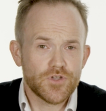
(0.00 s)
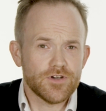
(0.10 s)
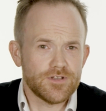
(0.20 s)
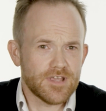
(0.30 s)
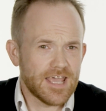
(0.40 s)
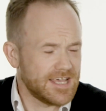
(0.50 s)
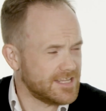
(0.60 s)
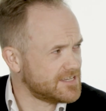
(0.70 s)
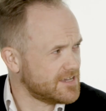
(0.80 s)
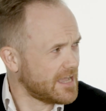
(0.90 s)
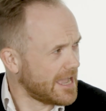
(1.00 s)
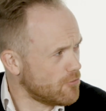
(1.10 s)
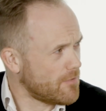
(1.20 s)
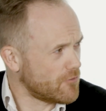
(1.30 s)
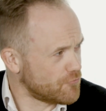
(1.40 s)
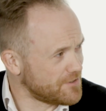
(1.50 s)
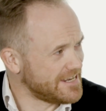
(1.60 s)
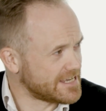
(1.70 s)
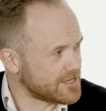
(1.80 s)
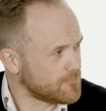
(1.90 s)
Good, and how about
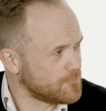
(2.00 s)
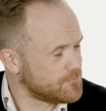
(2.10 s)
reading?